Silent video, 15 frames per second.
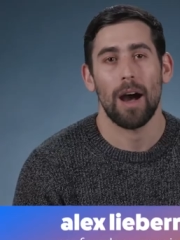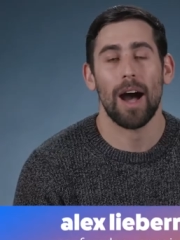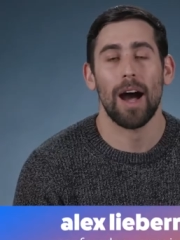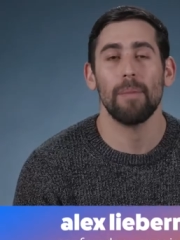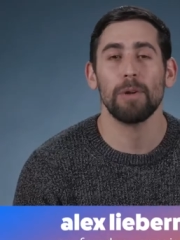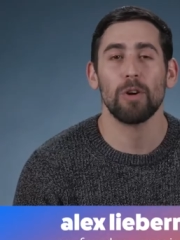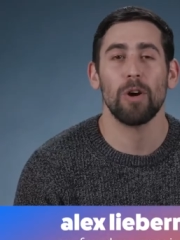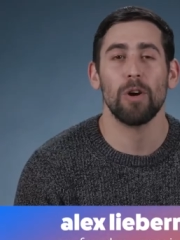I'm
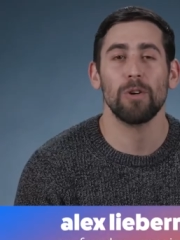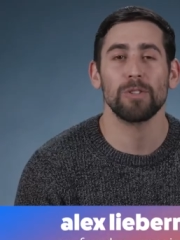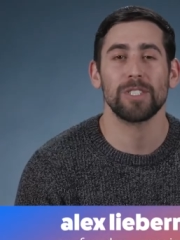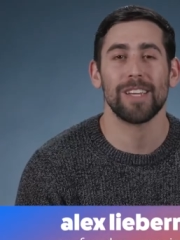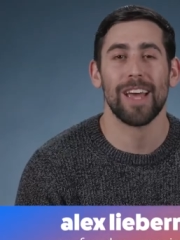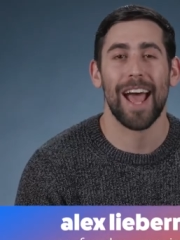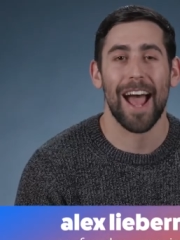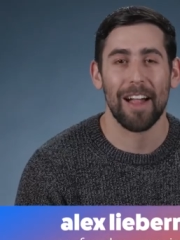your host,
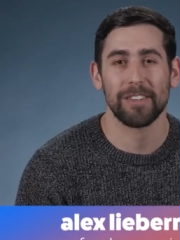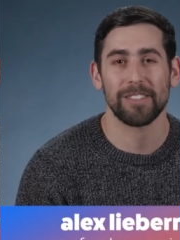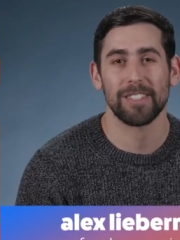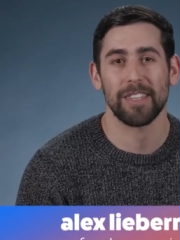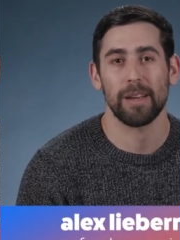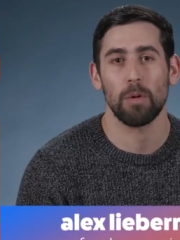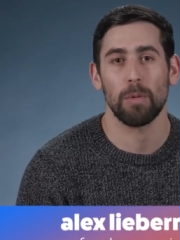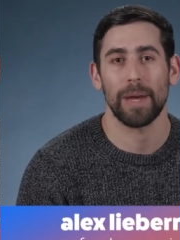Alex
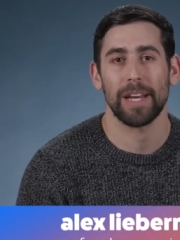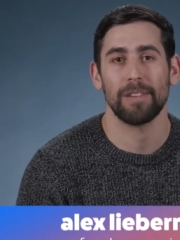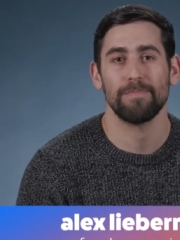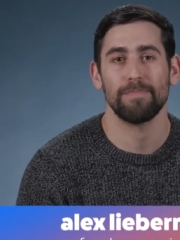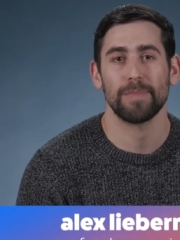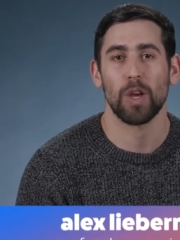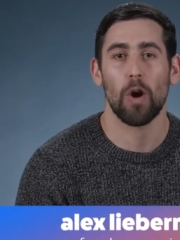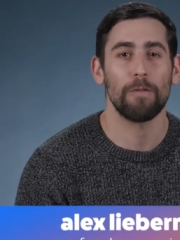Lieberman,
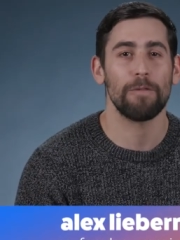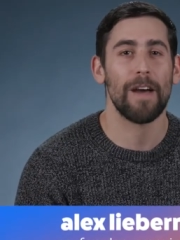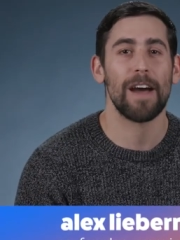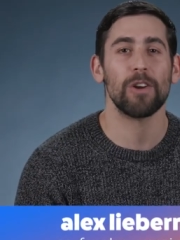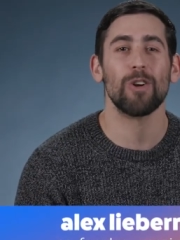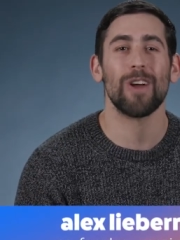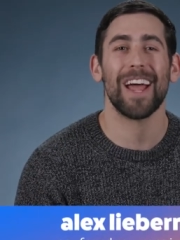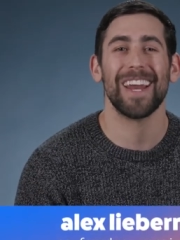
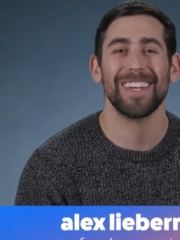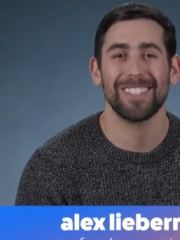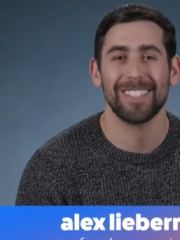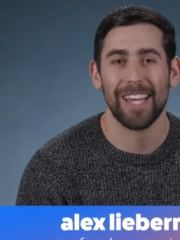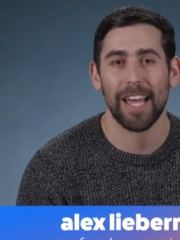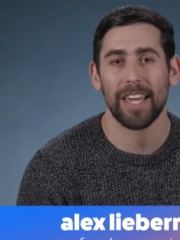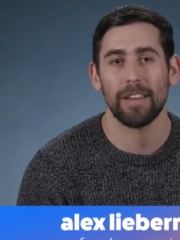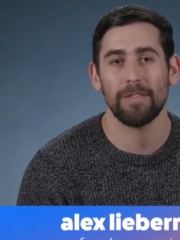co-founder and
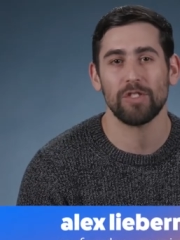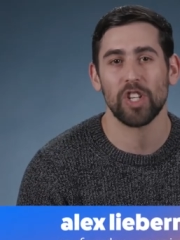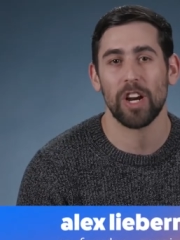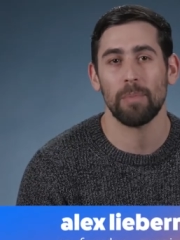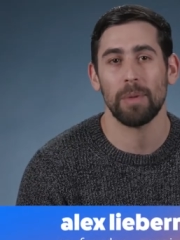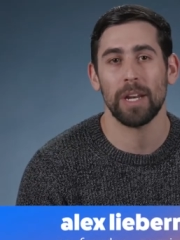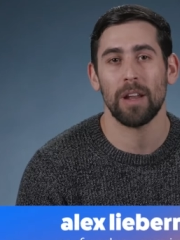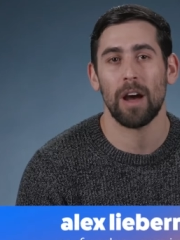executive
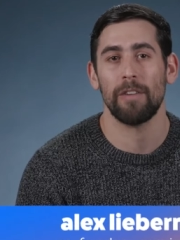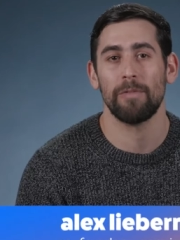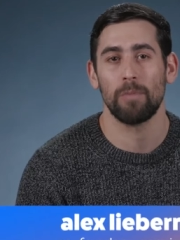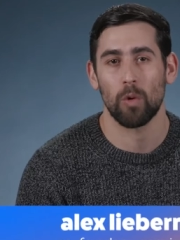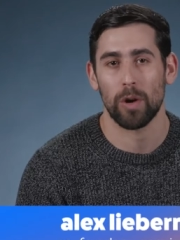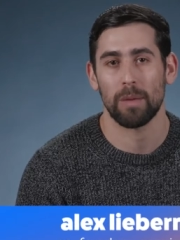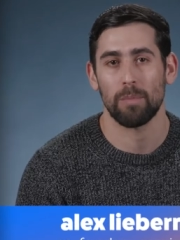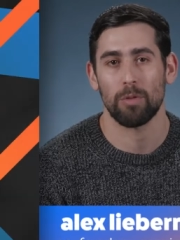chairman of Morning